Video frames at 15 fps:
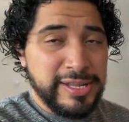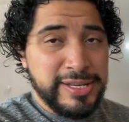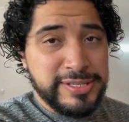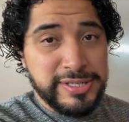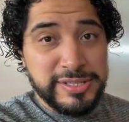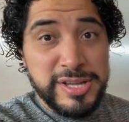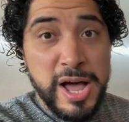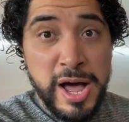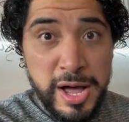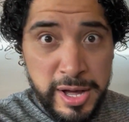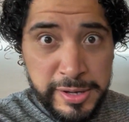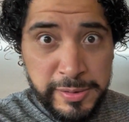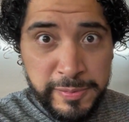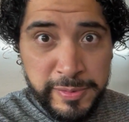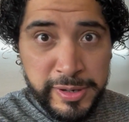it's a
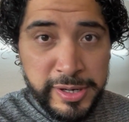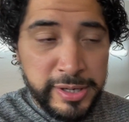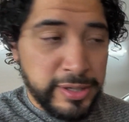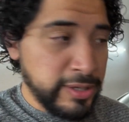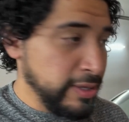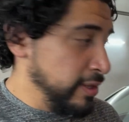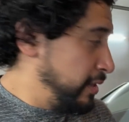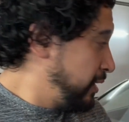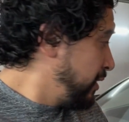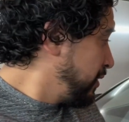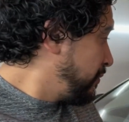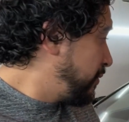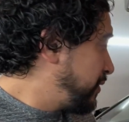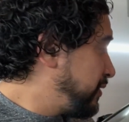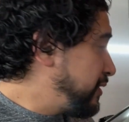ton of work
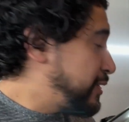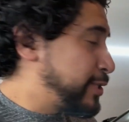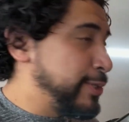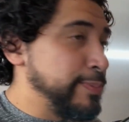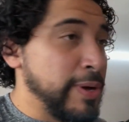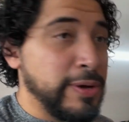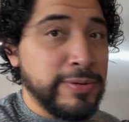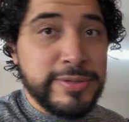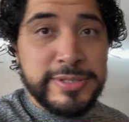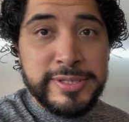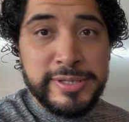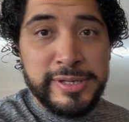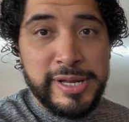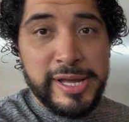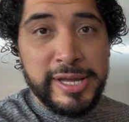with these
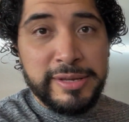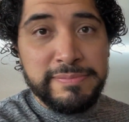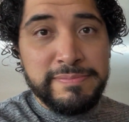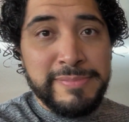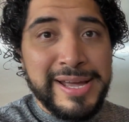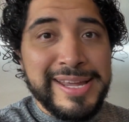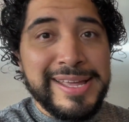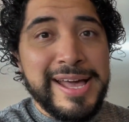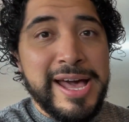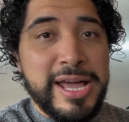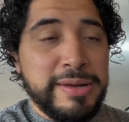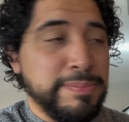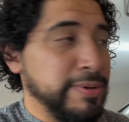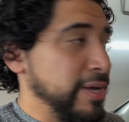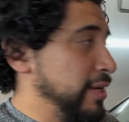spokes, like, my
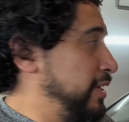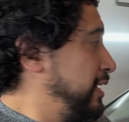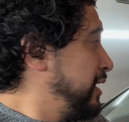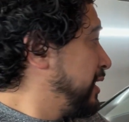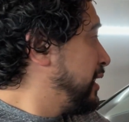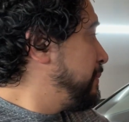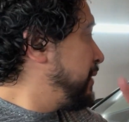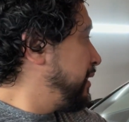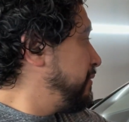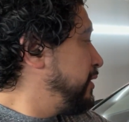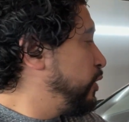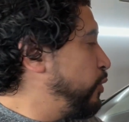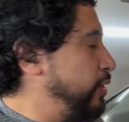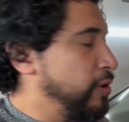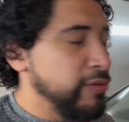God. But let me give you
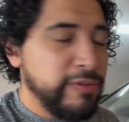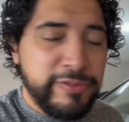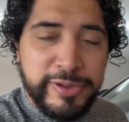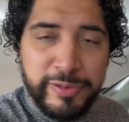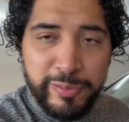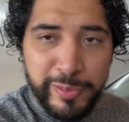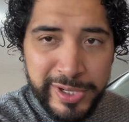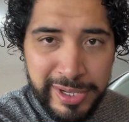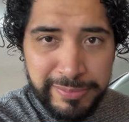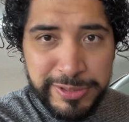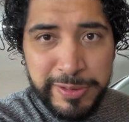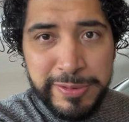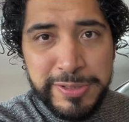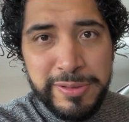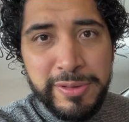a quick overview of what I'm
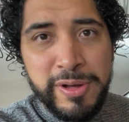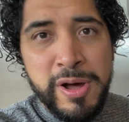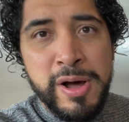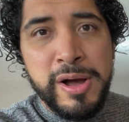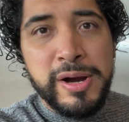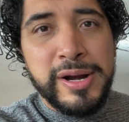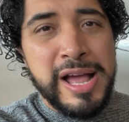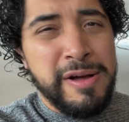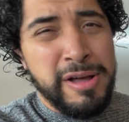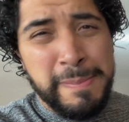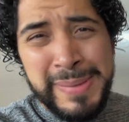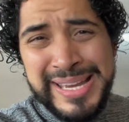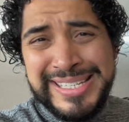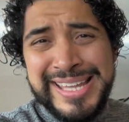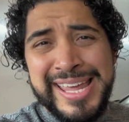doing to the car, how I
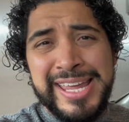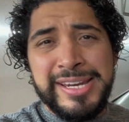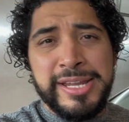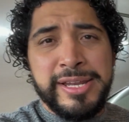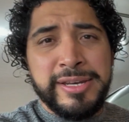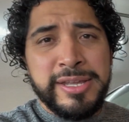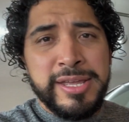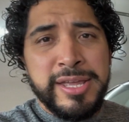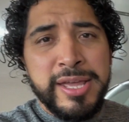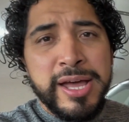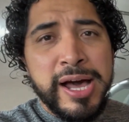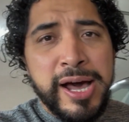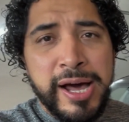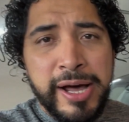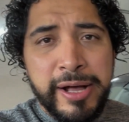maintain it,
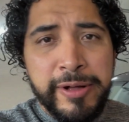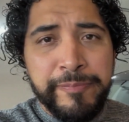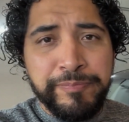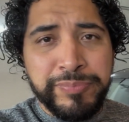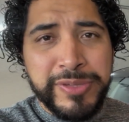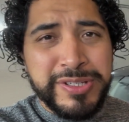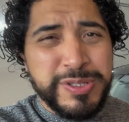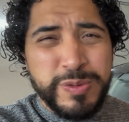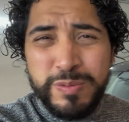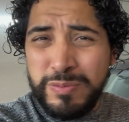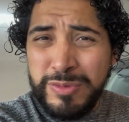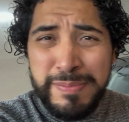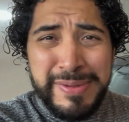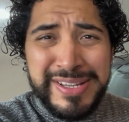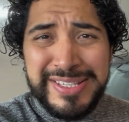and just
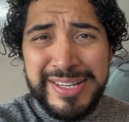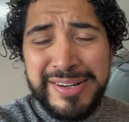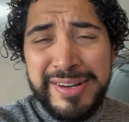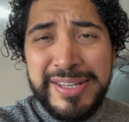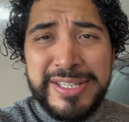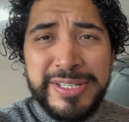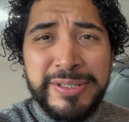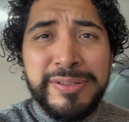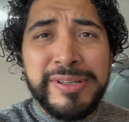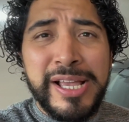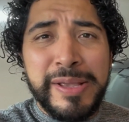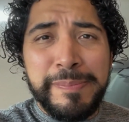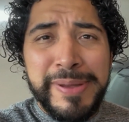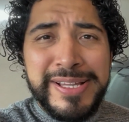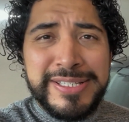what my Sundays look
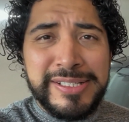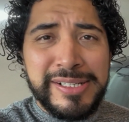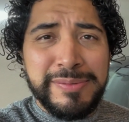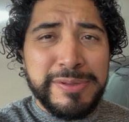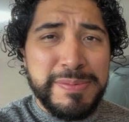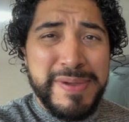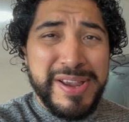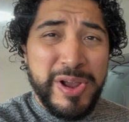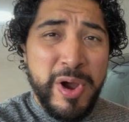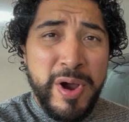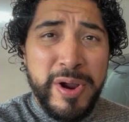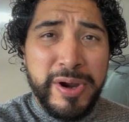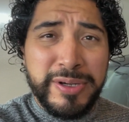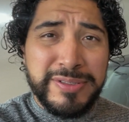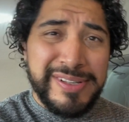like basically with my
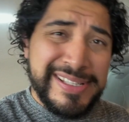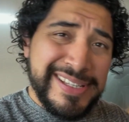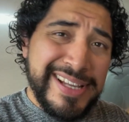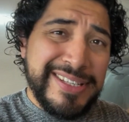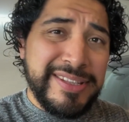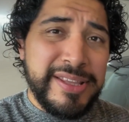car. So let's get to